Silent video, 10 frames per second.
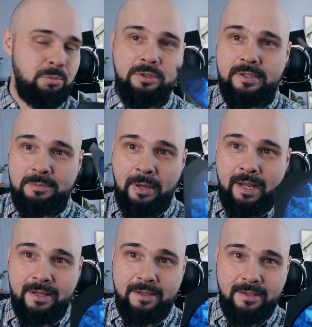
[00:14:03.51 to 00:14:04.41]
put this
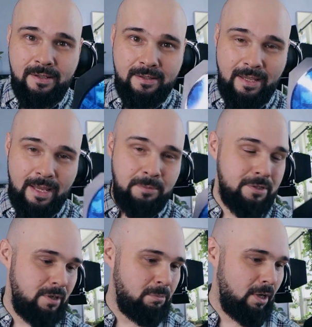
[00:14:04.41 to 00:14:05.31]
back in the
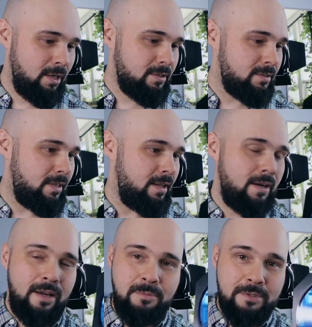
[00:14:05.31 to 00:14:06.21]
Amazon box, and
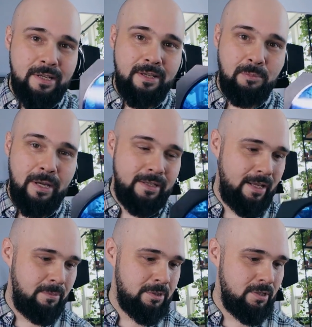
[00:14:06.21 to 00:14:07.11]
I am sending it back to
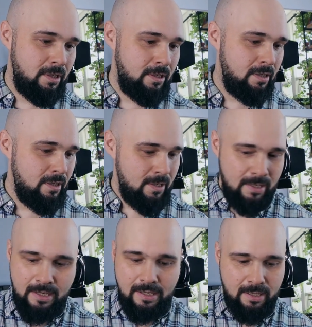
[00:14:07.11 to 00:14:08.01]
Amazon.
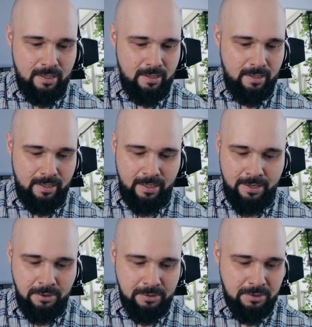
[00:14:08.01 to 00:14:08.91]

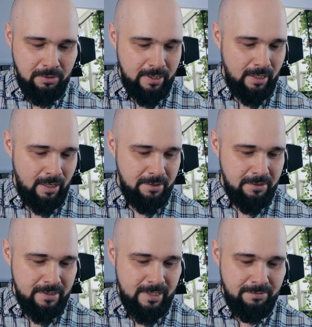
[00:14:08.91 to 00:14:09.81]
I know it's only
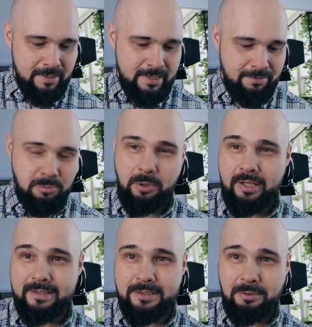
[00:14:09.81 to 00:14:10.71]
177
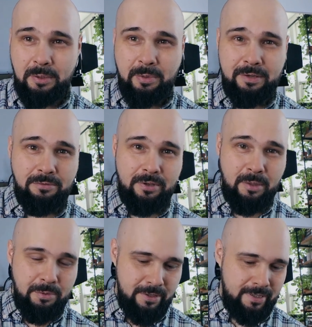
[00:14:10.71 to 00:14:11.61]
bucks. That's what I paid for it
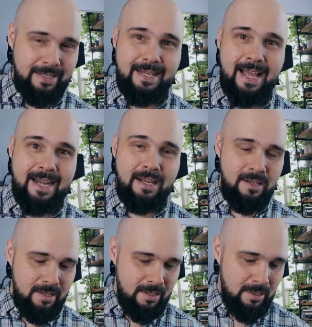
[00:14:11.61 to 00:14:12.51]
up here in Canada.
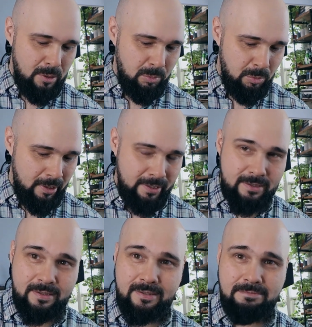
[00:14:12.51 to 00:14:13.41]

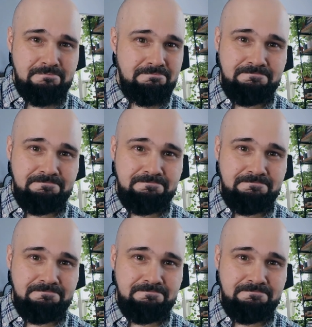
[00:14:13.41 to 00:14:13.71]
But